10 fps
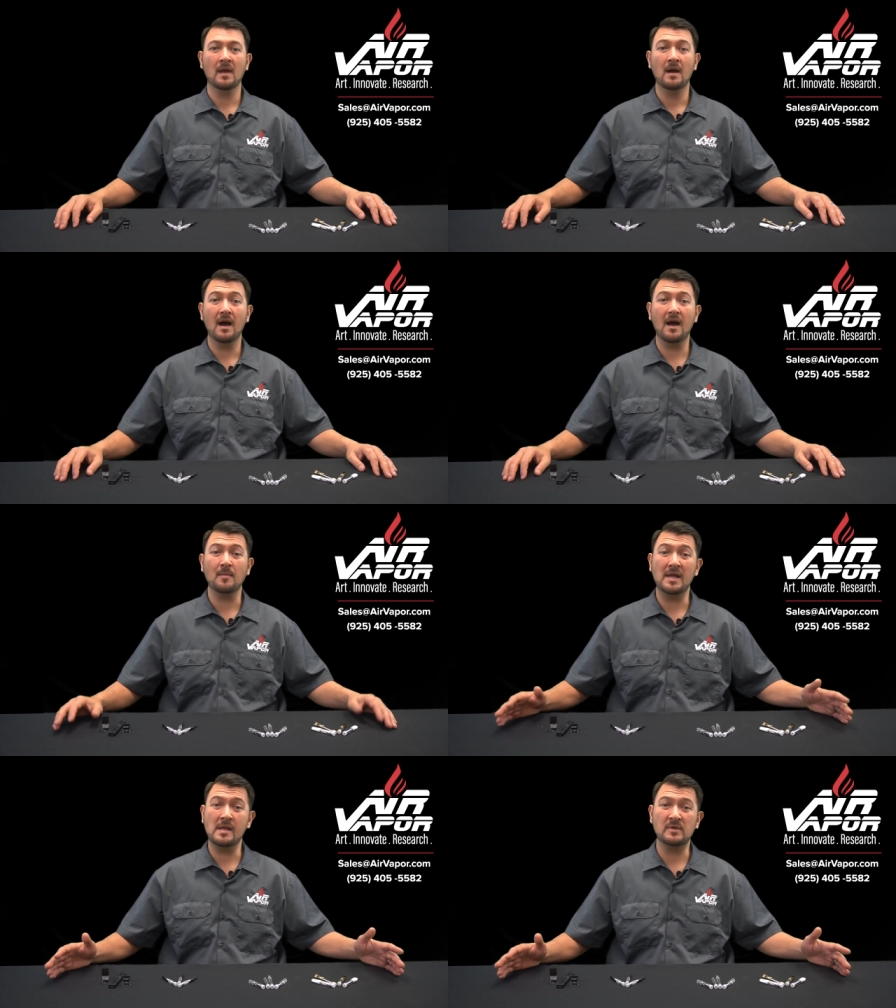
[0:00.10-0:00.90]
Hi, my
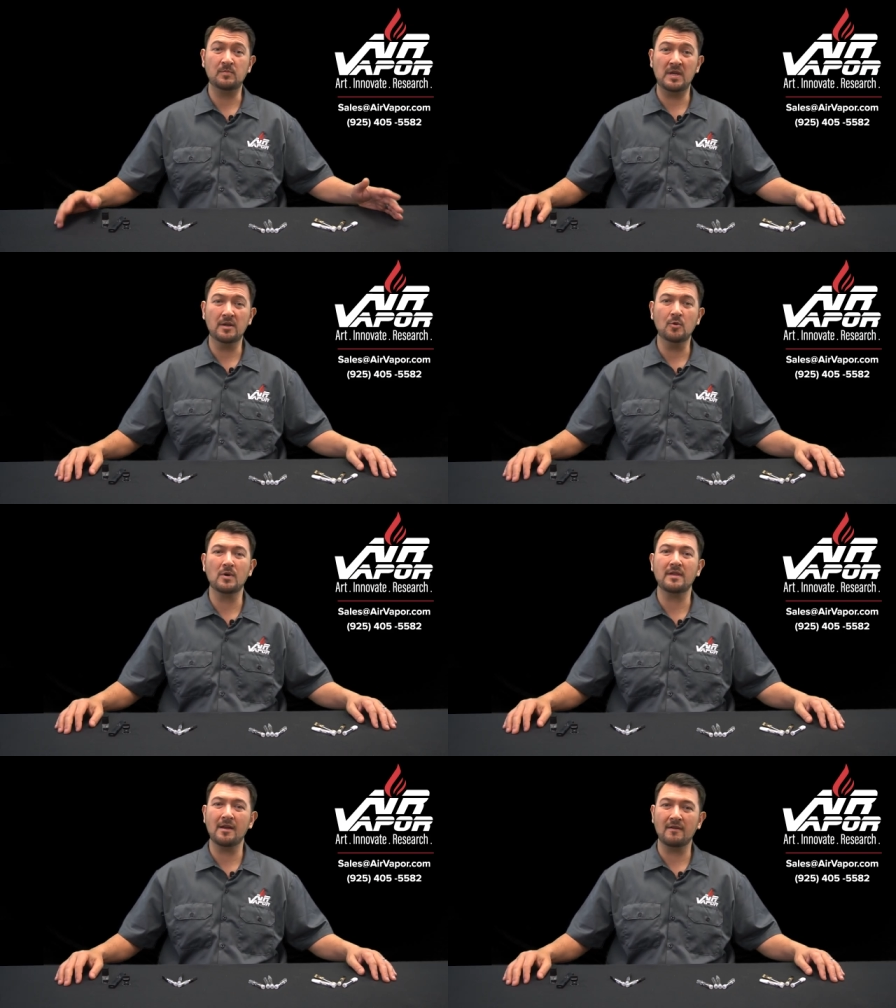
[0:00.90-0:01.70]
name is Peter with
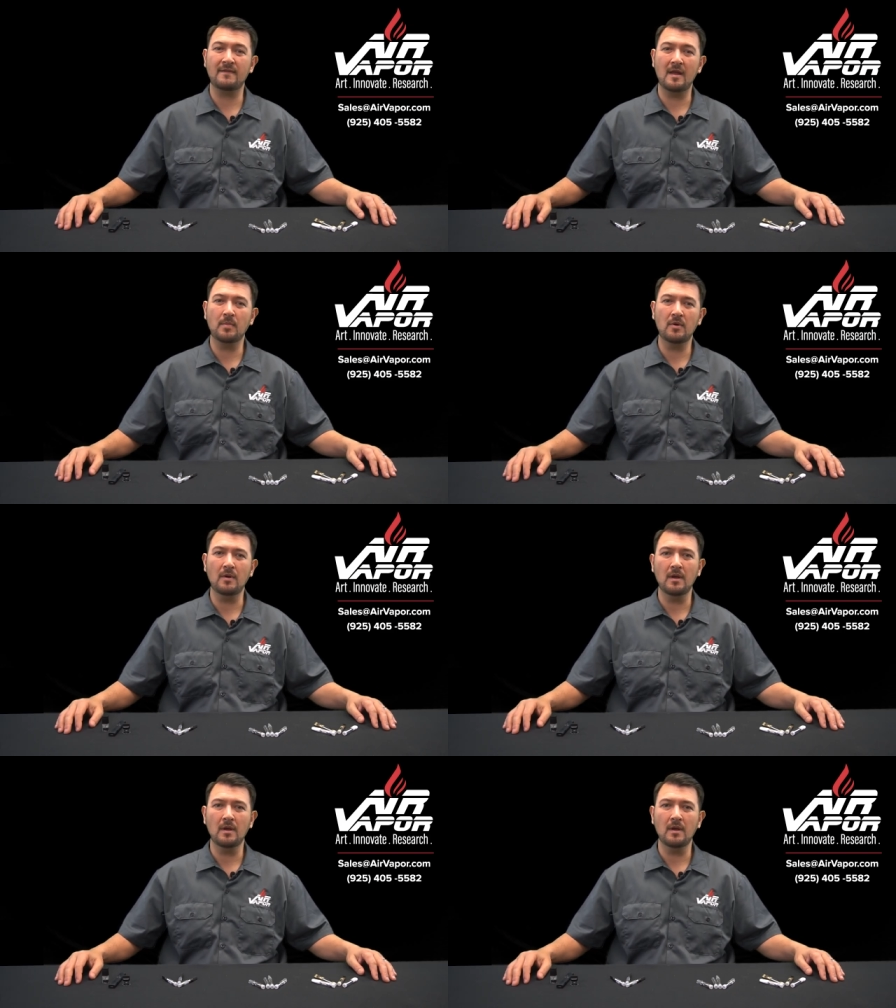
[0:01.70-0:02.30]
Air Vapor,